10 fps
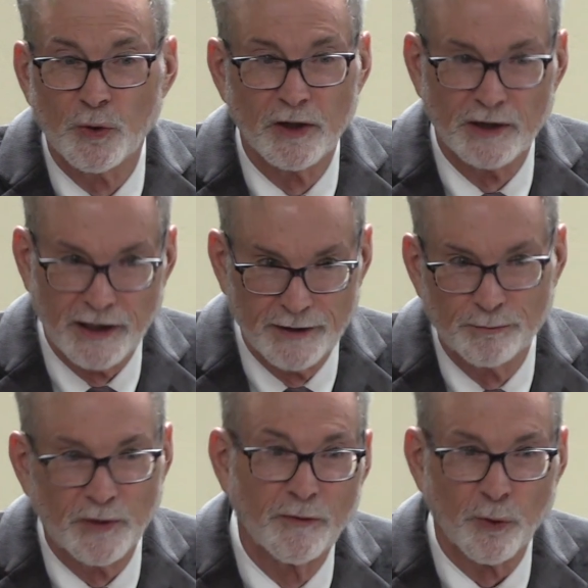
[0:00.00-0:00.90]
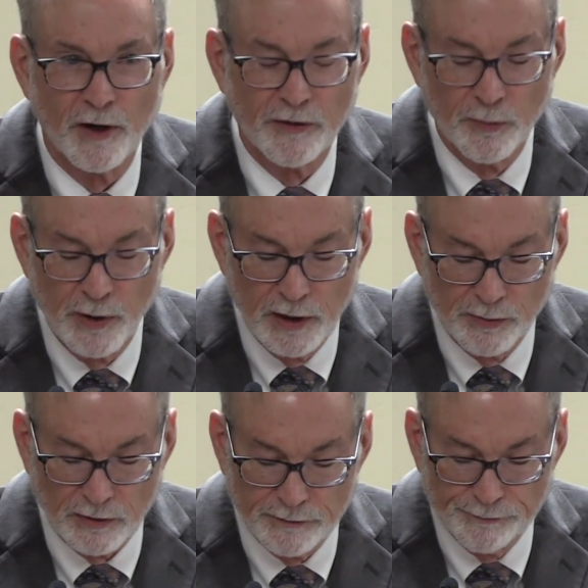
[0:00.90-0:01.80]
early, before other
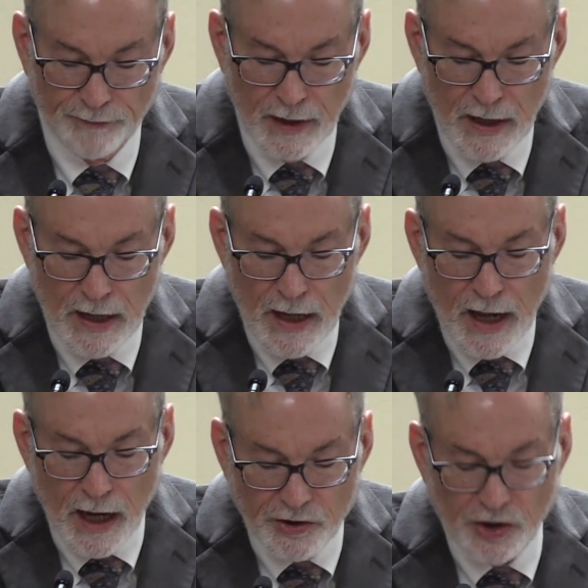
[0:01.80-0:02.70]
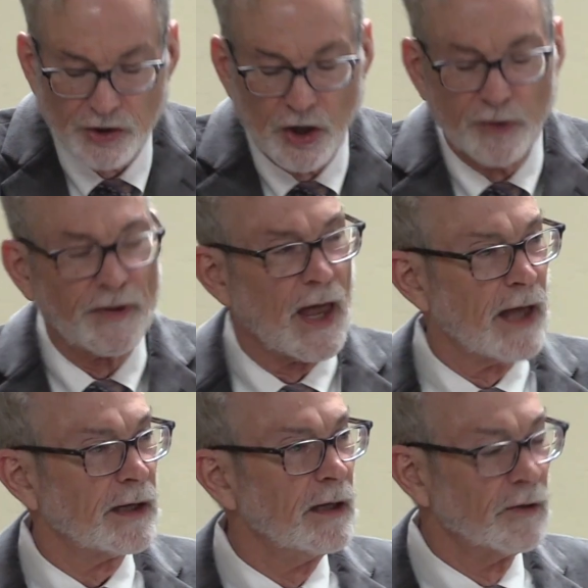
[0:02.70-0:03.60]
people. And she showed
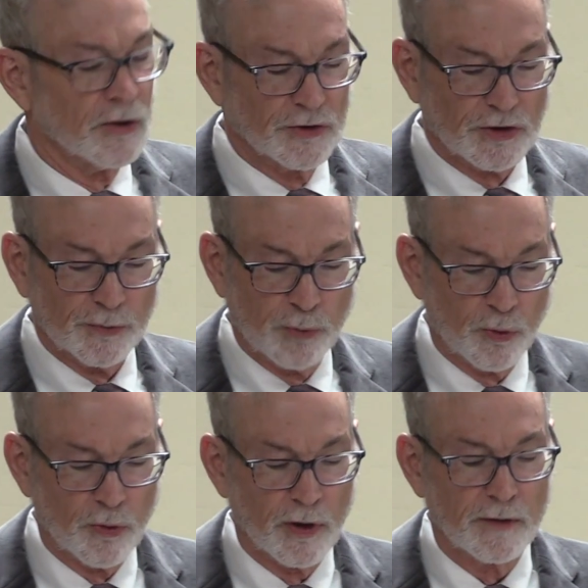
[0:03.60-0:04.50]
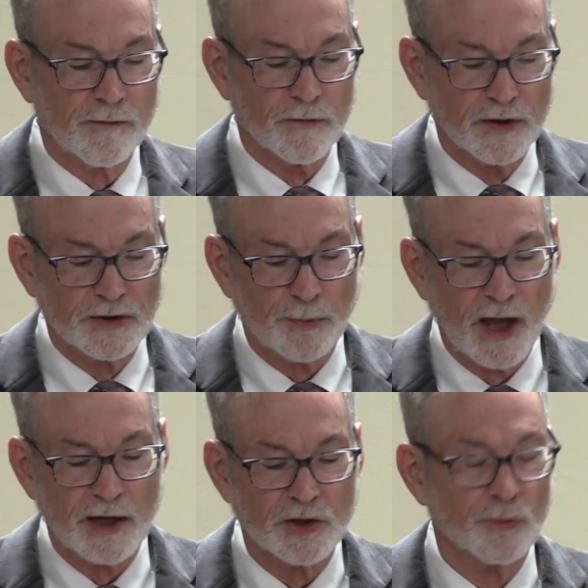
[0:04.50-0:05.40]
that in her support for the
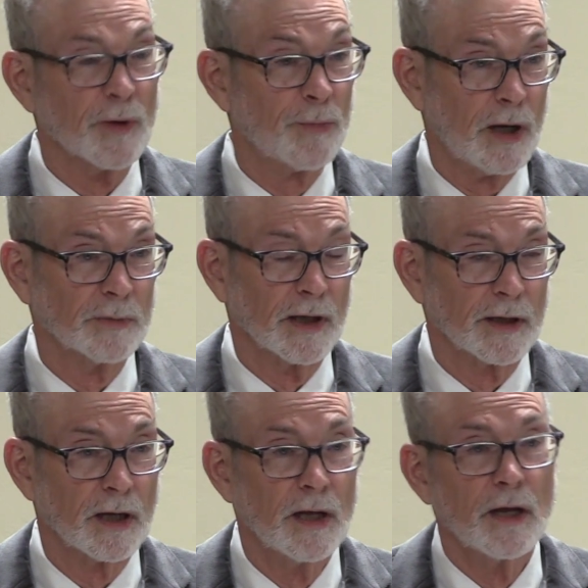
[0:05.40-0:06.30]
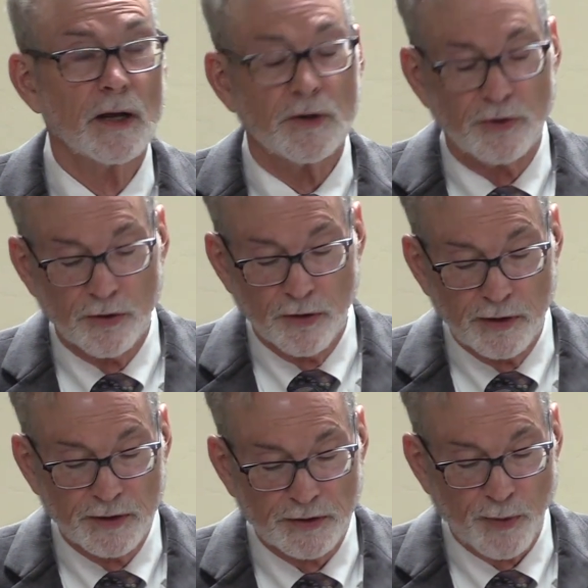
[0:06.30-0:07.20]
Spanish Republic
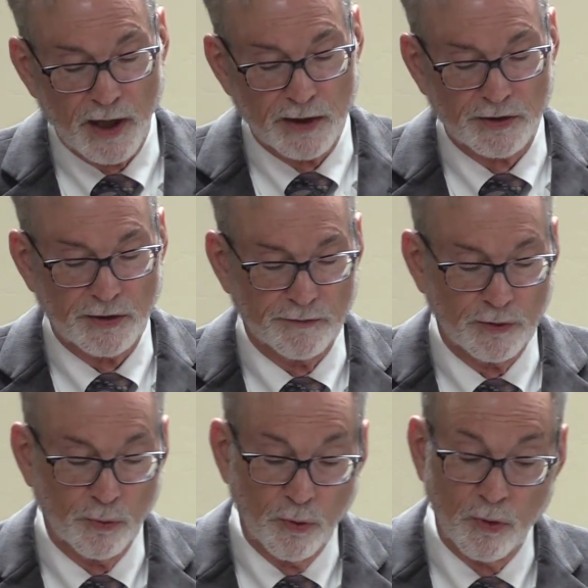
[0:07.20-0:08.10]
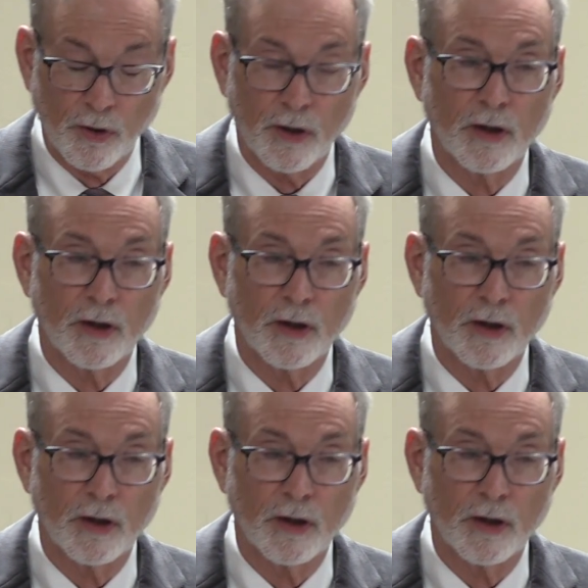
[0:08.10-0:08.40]
during the Spanish Civil War.